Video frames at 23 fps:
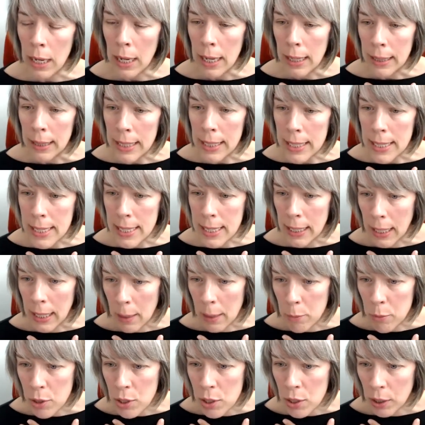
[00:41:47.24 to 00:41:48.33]
Let's see, I'm
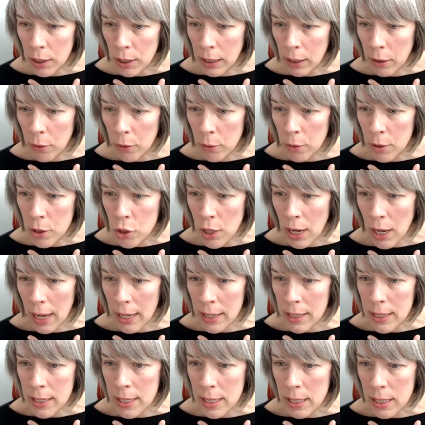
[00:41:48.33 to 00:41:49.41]
just looking through the chat
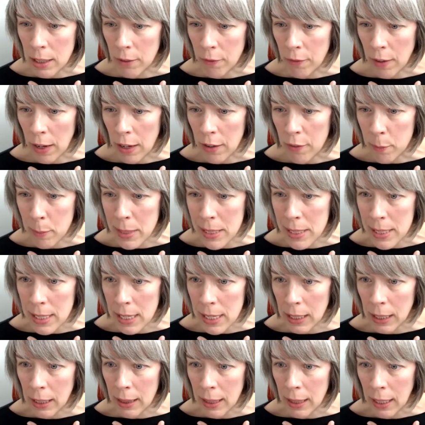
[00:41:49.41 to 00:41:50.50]
to see if I've missed
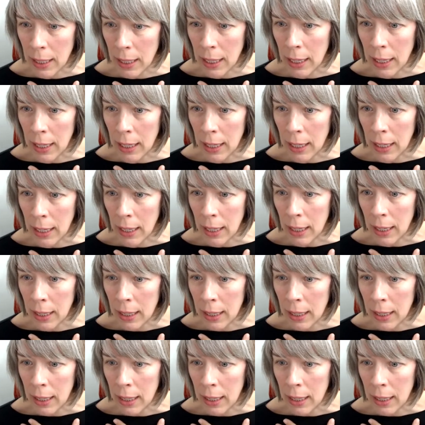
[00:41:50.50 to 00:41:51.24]
anything.